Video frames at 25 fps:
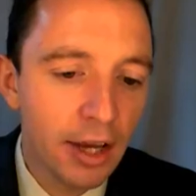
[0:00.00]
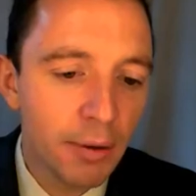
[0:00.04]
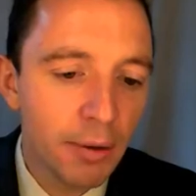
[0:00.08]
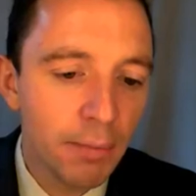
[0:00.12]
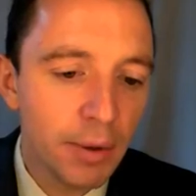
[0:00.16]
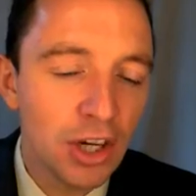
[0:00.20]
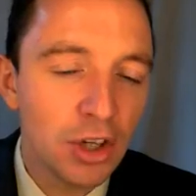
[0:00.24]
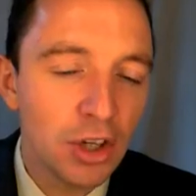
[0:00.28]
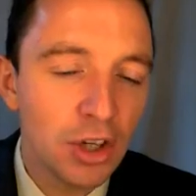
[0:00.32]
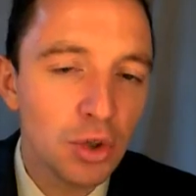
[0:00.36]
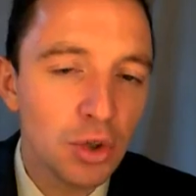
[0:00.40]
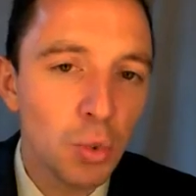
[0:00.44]

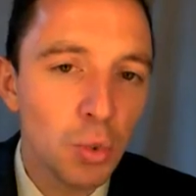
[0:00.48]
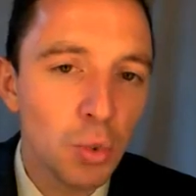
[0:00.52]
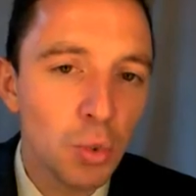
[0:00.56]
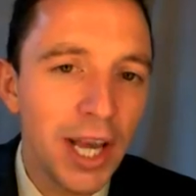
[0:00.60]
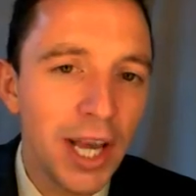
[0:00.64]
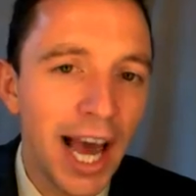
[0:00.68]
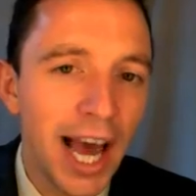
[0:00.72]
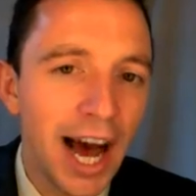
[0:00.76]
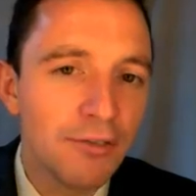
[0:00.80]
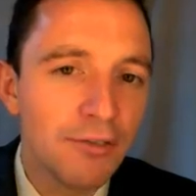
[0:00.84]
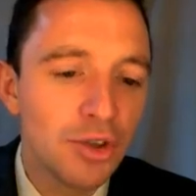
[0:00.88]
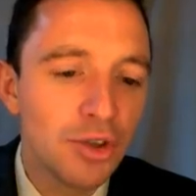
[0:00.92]
because we
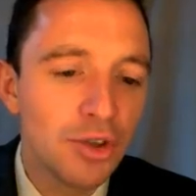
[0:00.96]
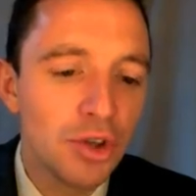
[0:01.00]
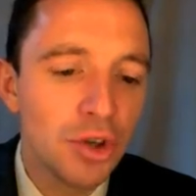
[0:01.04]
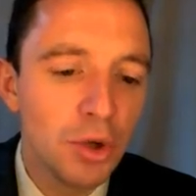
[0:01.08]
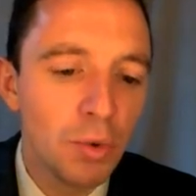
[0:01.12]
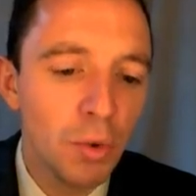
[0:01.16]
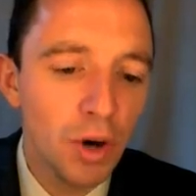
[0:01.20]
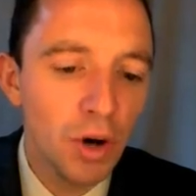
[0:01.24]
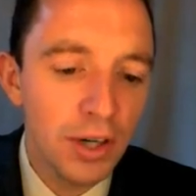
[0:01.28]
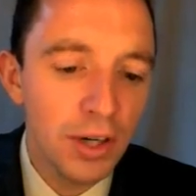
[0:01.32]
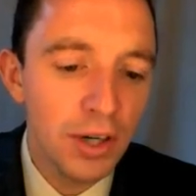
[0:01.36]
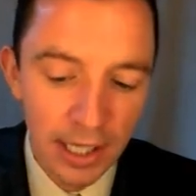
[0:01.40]
have two
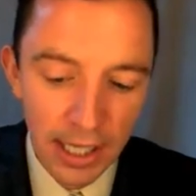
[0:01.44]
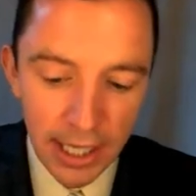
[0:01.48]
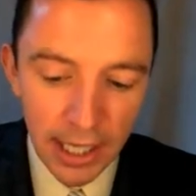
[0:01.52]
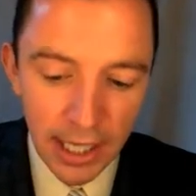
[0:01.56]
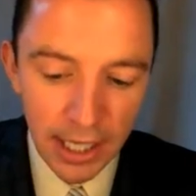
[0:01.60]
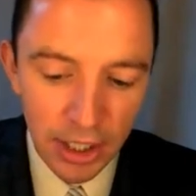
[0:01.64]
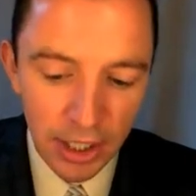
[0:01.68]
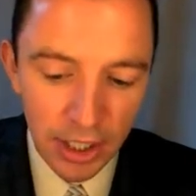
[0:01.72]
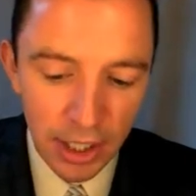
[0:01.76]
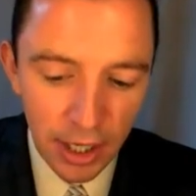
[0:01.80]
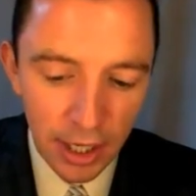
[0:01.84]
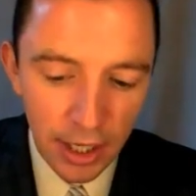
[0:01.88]
words in
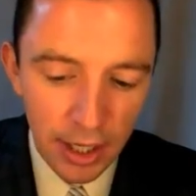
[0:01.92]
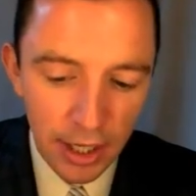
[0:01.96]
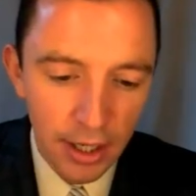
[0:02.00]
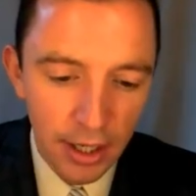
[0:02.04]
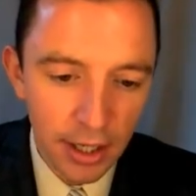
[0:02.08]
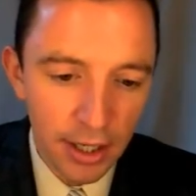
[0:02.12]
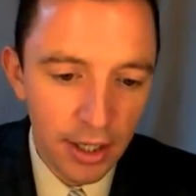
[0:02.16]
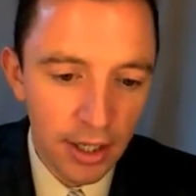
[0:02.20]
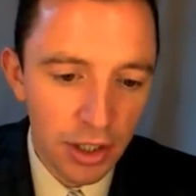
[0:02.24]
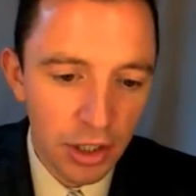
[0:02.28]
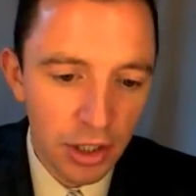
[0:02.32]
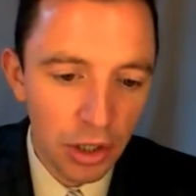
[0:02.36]
English
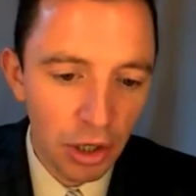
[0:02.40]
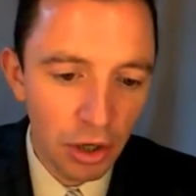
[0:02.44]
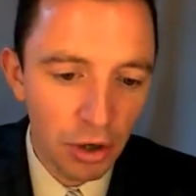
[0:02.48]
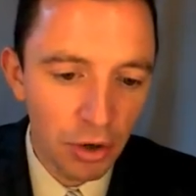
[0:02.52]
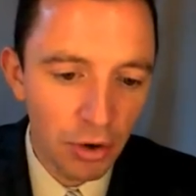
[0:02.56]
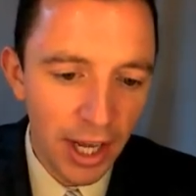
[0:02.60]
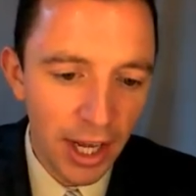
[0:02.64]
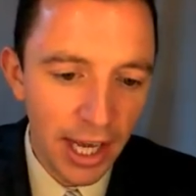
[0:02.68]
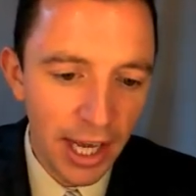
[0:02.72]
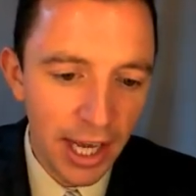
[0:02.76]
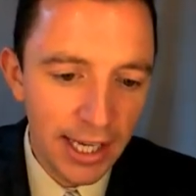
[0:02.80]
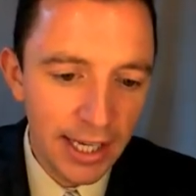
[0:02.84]

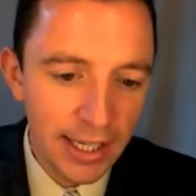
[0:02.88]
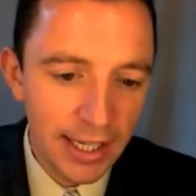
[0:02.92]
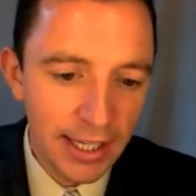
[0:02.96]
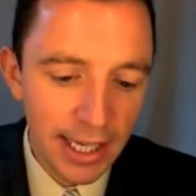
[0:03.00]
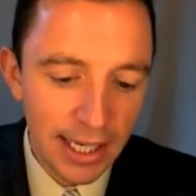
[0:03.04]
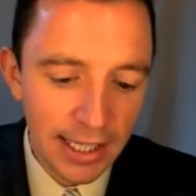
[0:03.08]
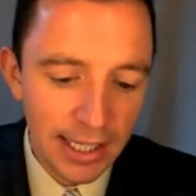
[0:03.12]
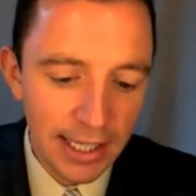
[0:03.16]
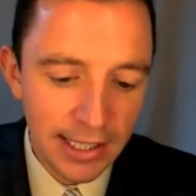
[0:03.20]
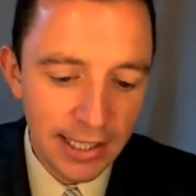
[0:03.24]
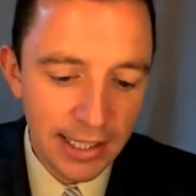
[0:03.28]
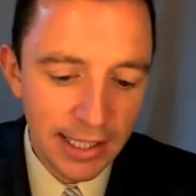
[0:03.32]
degree,
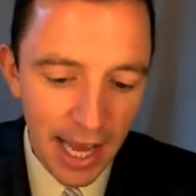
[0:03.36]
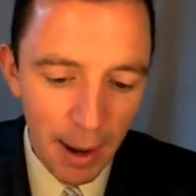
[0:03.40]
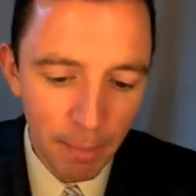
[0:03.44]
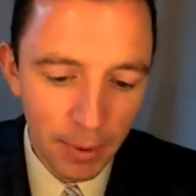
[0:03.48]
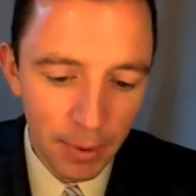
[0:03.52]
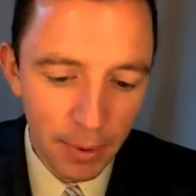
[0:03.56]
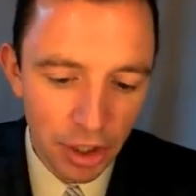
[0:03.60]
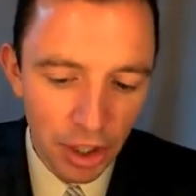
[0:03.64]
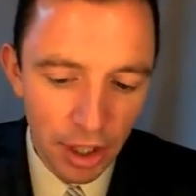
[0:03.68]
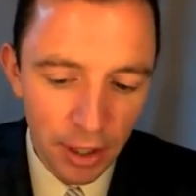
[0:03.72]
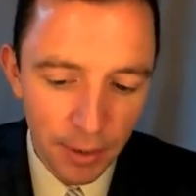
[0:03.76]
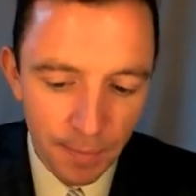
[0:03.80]
it's
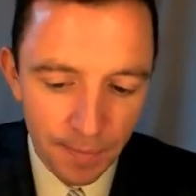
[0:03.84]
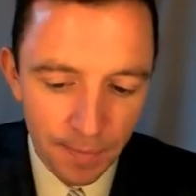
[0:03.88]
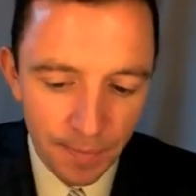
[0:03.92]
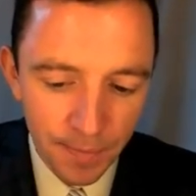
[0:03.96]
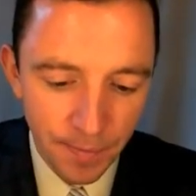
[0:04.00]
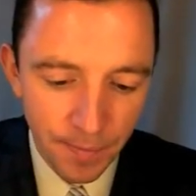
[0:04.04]
temperature,